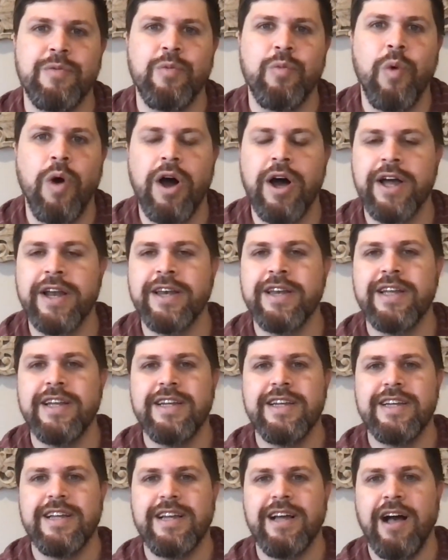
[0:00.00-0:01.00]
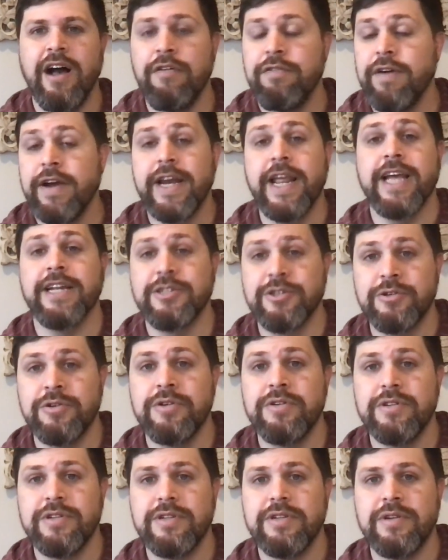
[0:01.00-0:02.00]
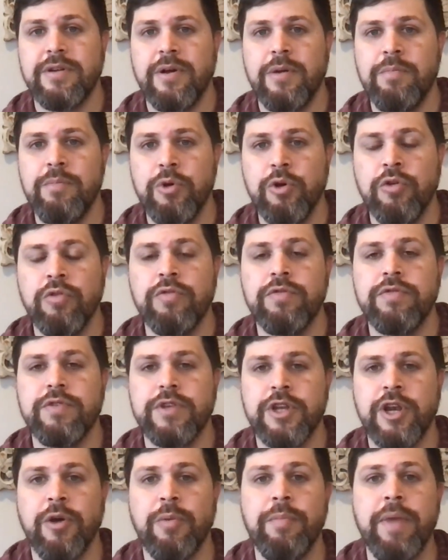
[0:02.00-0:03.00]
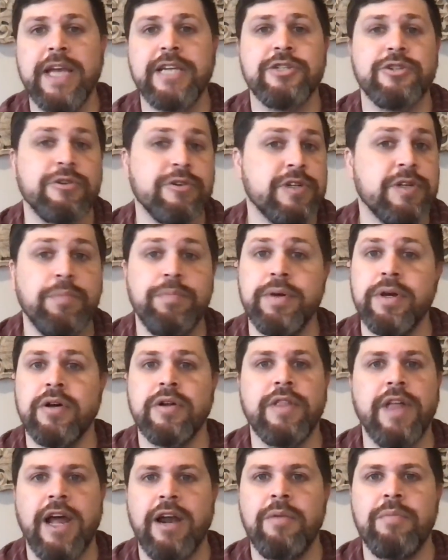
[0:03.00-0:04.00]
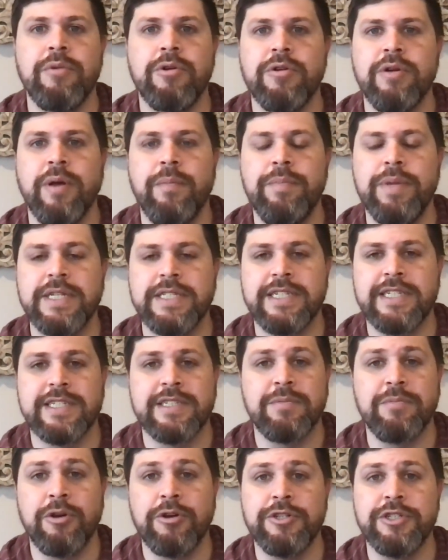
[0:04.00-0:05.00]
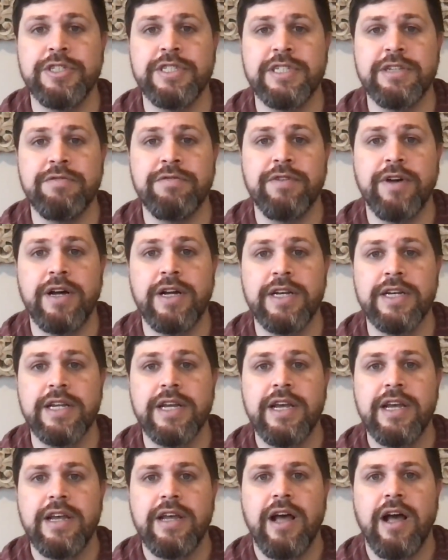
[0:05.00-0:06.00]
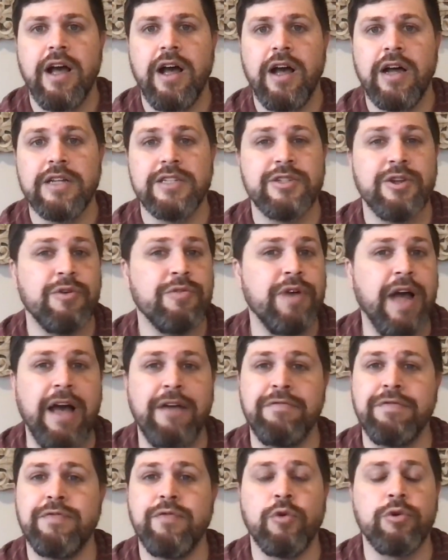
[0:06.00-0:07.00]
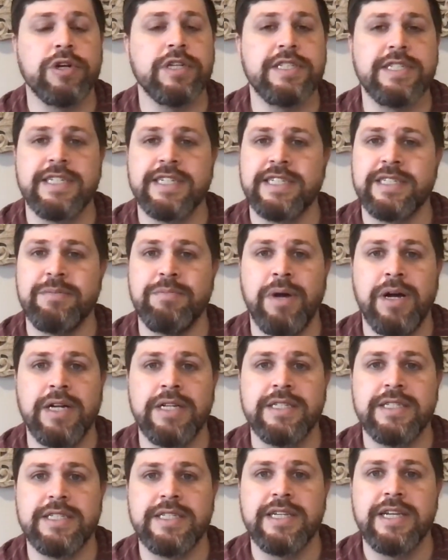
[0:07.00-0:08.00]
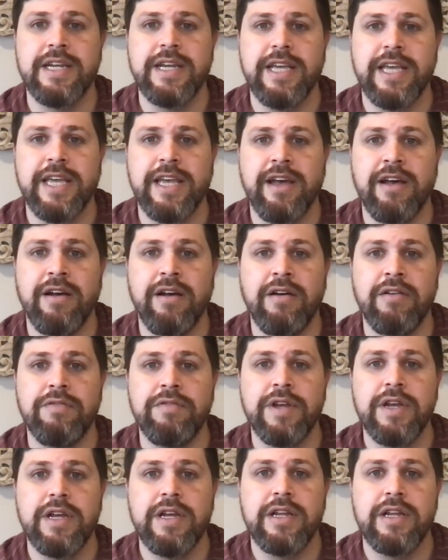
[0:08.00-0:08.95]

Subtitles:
one, a financial move. Make sure to build out a business emergency fund. So have 4 to 6 months of